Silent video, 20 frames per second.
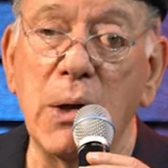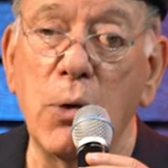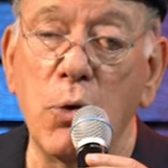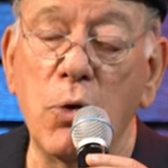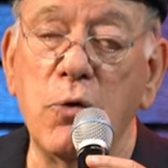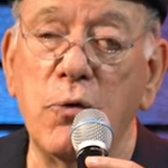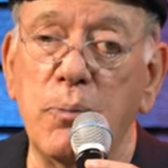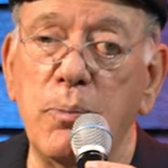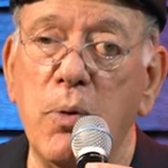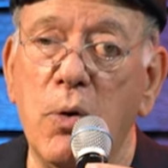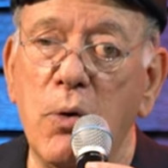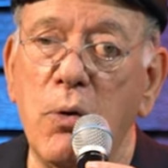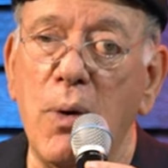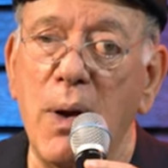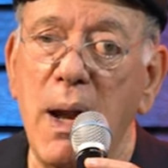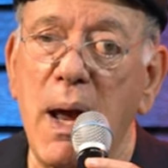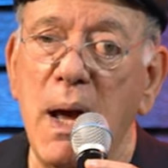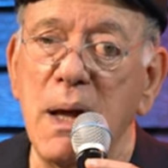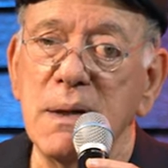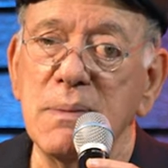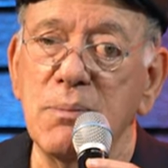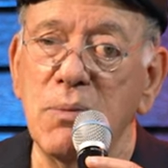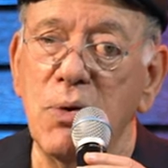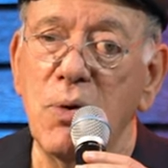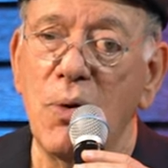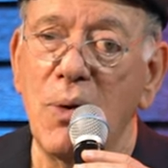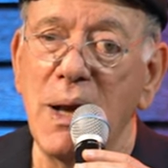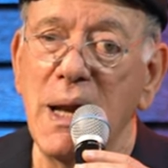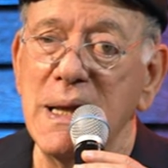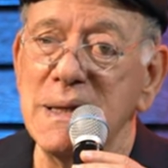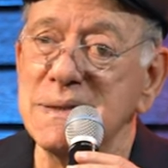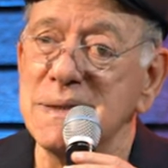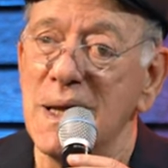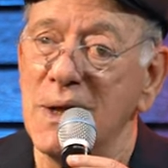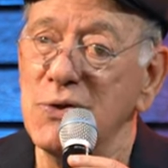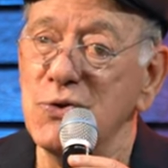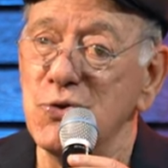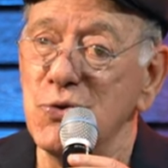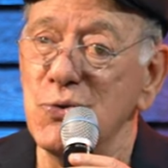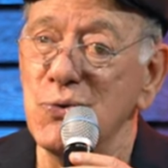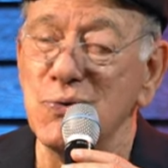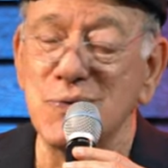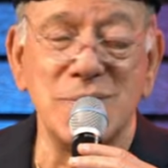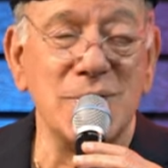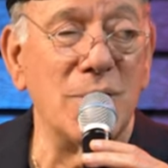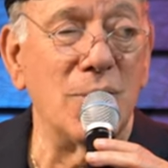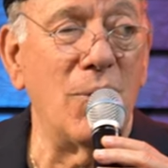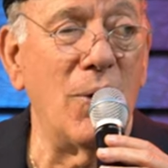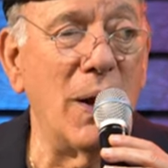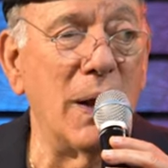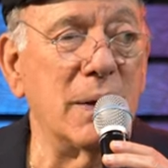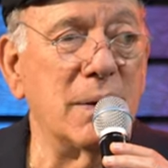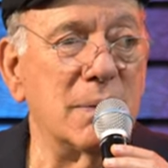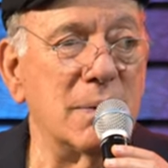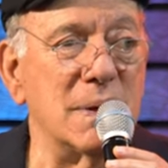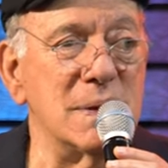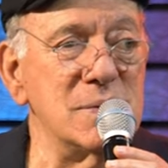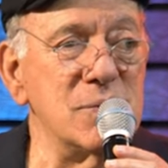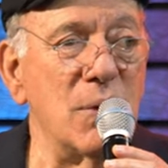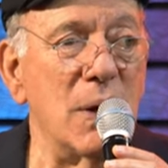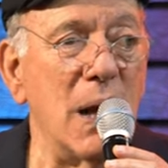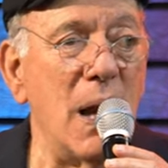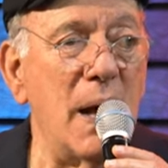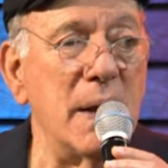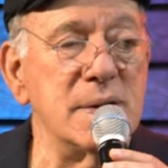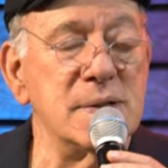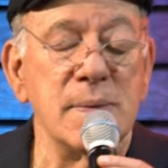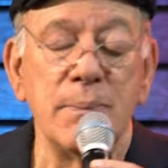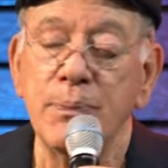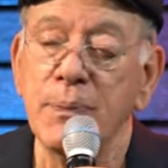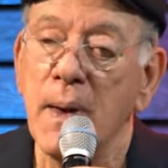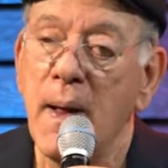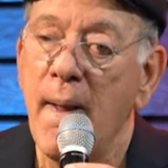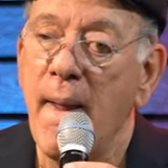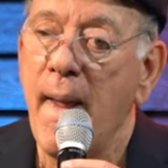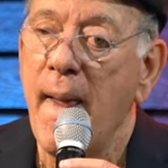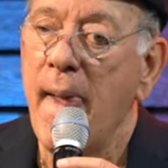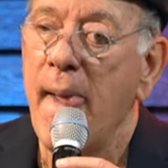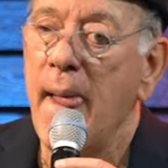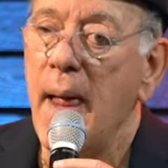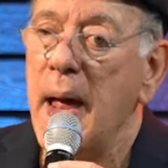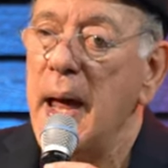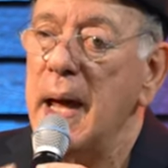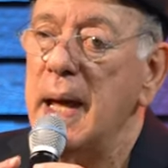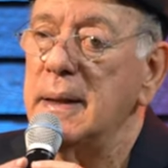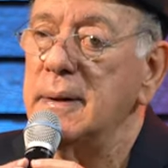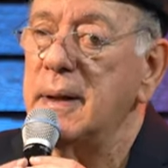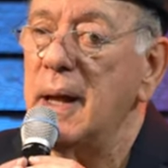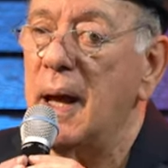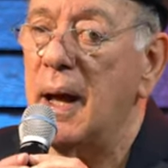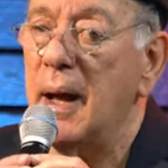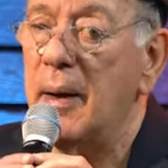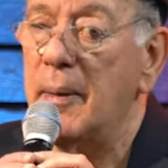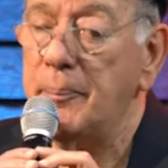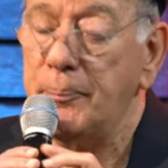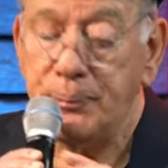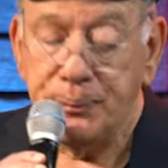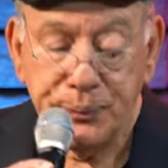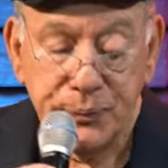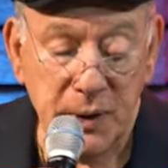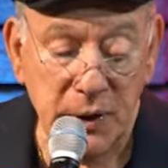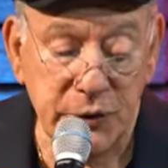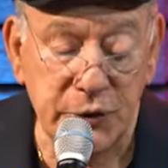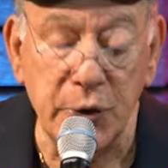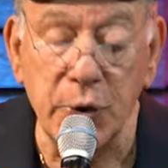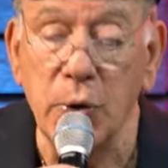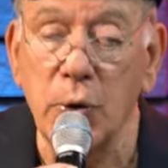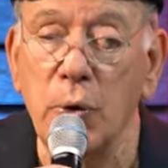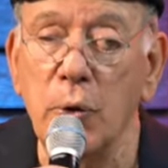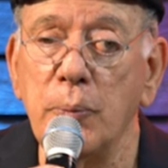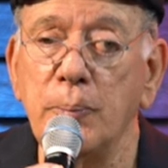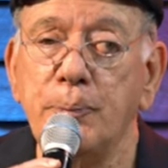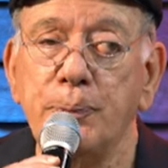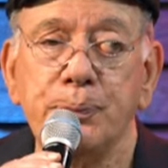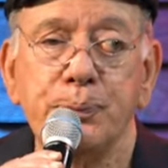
look more or less like Jews, you know, like Israelites. And two,